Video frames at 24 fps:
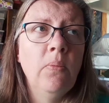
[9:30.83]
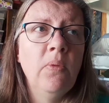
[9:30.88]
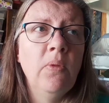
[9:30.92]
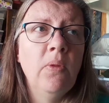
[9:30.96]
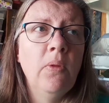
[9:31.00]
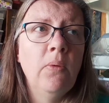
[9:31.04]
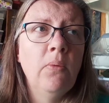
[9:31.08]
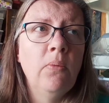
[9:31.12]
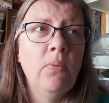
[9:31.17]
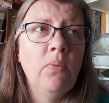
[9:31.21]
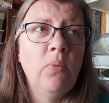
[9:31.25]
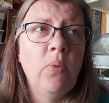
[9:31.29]

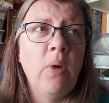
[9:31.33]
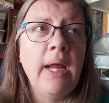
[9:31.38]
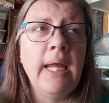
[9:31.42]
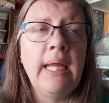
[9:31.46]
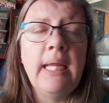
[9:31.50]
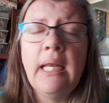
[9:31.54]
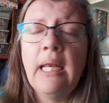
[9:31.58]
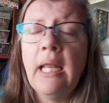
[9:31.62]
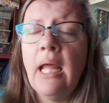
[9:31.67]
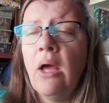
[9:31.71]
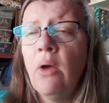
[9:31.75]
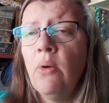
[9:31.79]
Right
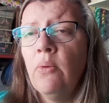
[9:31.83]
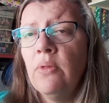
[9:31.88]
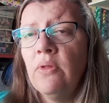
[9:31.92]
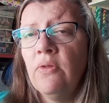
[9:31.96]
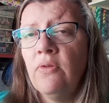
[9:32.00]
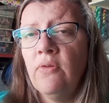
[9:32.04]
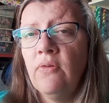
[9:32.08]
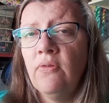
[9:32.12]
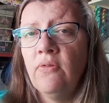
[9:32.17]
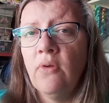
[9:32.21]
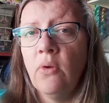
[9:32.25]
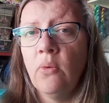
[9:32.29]
now,
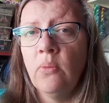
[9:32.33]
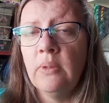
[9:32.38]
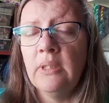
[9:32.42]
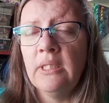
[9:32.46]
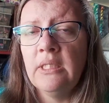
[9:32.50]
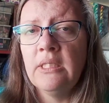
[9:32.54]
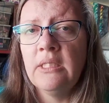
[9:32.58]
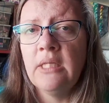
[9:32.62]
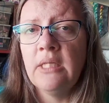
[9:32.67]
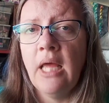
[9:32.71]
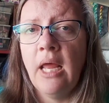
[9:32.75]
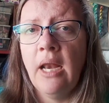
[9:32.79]
this is only
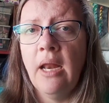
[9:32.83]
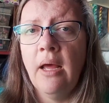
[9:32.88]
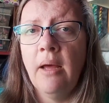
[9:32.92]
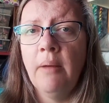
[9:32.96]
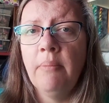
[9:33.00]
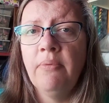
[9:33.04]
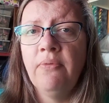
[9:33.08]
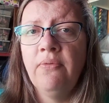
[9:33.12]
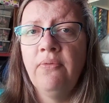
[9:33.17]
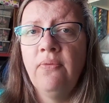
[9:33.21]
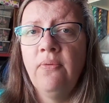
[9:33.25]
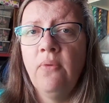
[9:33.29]
set
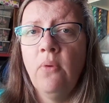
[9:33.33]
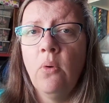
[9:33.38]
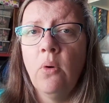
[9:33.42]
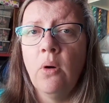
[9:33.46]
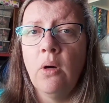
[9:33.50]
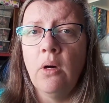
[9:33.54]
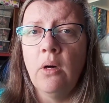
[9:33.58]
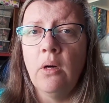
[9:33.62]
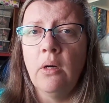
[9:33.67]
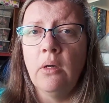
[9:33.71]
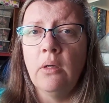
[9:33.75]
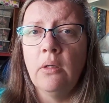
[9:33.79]
up
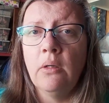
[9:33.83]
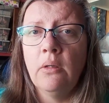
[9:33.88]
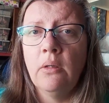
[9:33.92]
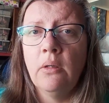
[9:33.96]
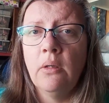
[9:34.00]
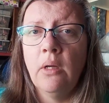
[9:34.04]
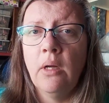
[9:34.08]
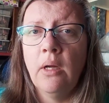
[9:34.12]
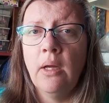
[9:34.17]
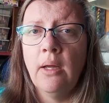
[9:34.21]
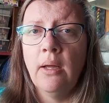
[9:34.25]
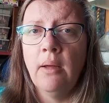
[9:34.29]
for
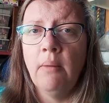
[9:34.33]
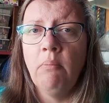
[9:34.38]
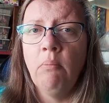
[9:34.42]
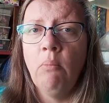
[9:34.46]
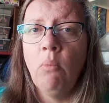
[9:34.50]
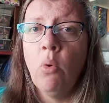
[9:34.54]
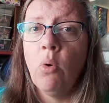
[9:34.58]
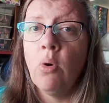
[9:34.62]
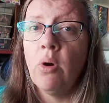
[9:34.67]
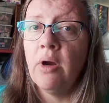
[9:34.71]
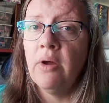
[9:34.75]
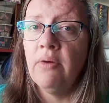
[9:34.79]

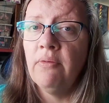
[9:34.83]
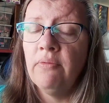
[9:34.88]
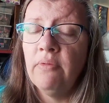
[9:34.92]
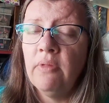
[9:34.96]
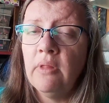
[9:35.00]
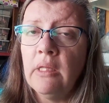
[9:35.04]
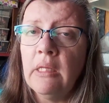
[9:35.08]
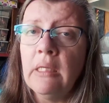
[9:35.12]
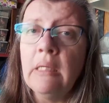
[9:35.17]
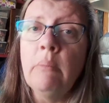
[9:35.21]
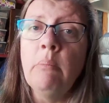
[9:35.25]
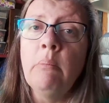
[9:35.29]
more of
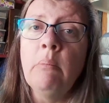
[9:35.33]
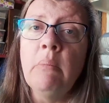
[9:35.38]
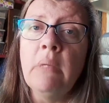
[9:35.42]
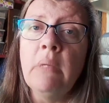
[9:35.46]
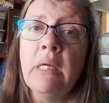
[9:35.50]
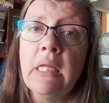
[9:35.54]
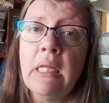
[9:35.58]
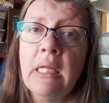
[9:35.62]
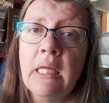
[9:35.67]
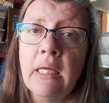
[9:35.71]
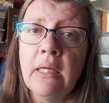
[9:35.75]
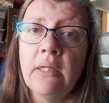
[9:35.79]
the
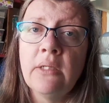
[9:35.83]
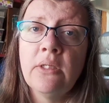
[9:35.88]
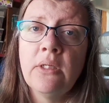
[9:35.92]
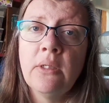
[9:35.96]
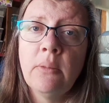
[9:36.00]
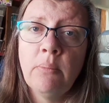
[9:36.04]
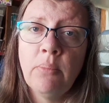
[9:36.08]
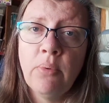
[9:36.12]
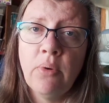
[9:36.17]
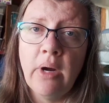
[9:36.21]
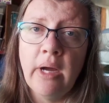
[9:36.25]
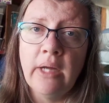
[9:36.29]
immediate
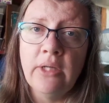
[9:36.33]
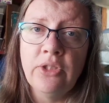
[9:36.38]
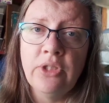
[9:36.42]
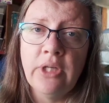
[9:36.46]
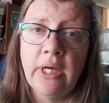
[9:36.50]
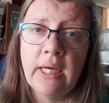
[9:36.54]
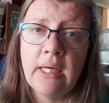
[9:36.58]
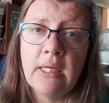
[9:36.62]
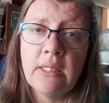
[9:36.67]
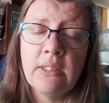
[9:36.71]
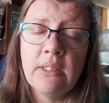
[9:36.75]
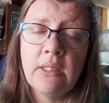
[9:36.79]

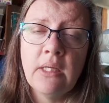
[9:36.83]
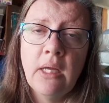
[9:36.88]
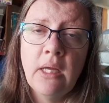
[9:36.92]
projects.